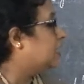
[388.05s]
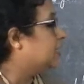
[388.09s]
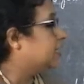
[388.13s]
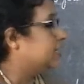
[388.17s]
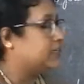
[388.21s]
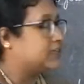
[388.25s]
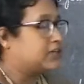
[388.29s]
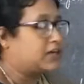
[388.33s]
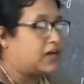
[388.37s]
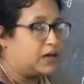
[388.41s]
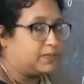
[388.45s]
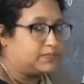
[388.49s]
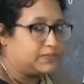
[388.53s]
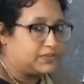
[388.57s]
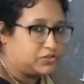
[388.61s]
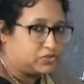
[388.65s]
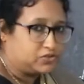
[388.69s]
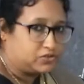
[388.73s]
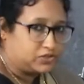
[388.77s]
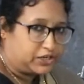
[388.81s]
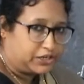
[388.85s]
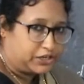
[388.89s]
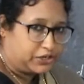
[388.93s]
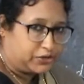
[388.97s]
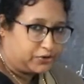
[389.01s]
It comes
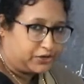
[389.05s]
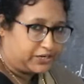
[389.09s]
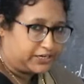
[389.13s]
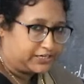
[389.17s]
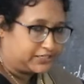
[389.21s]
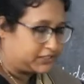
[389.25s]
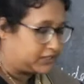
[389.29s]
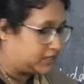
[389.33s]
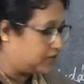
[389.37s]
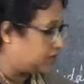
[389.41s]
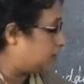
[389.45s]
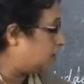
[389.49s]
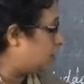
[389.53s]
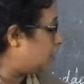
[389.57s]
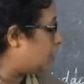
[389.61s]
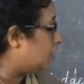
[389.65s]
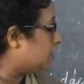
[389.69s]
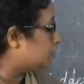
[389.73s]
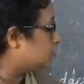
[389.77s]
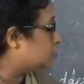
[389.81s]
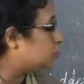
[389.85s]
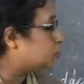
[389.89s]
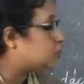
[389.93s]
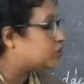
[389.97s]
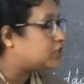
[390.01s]
through the
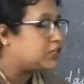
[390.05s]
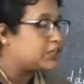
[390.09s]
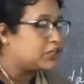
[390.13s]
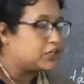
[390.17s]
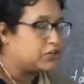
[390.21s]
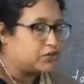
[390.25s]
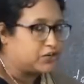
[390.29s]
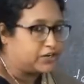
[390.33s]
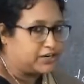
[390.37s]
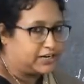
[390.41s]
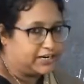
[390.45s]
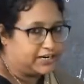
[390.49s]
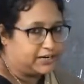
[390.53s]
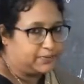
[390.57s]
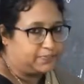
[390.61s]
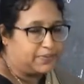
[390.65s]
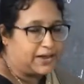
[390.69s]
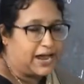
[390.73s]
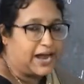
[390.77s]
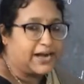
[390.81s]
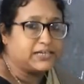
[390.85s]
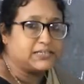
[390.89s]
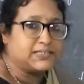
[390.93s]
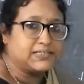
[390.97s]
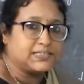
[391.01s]
ureter to the urinary
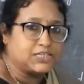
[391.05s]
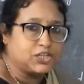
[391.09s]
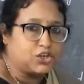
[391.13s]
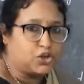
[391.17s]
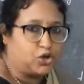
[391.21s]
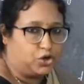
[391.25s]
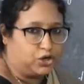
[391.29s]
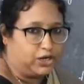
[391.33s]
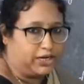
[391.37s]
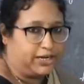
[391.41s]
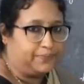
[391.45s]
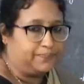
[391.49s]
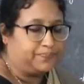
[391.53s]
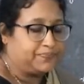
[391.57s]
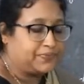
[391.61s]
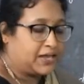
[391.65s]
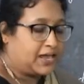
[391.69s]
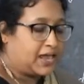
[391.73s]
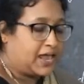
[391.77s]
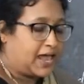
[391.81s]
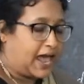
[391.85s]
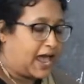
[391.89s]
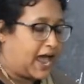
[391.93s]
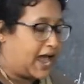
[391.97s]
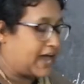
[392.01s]
bladder slowly
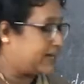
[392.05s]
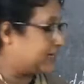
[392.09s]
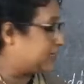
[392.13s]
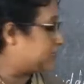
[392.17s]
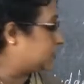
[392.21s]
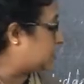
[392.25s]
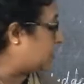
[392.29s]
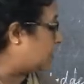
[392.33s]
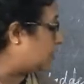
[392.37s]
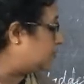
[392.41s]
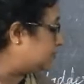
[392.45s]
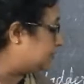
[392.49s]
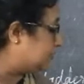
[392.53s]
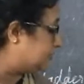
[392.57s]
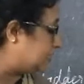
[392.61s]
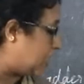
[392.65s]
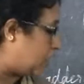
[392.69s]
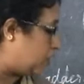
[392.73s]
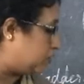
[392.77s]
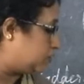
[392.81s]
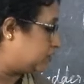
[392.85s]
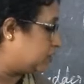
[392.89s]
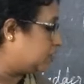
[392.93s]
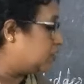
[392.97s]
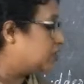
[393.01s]
and it comes
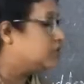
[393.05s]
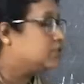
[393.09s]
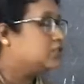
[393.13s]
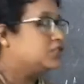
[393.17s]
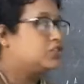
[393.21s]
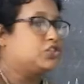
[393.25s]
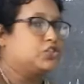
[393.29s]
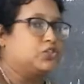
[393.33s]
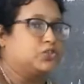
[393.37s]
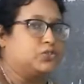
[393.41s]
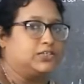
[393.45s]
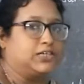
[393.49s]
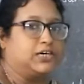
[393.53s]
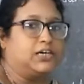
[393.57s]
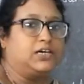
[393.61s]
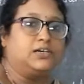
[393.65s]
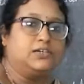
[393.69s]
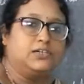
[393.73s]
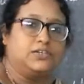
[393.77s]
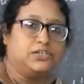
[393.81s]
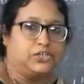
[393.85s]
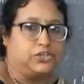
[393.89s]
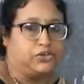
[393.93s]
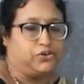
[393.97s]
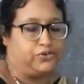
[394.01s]
out through
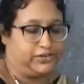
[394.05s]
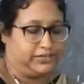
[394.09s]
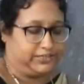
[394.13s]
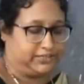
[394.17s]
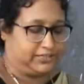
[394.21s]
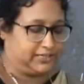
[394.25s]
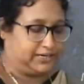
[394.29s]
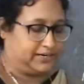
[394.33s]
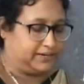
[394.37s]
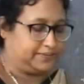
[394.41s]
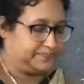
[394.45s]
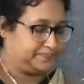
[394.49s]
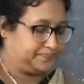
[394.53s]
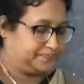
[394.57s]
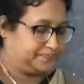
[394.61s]
the urethra.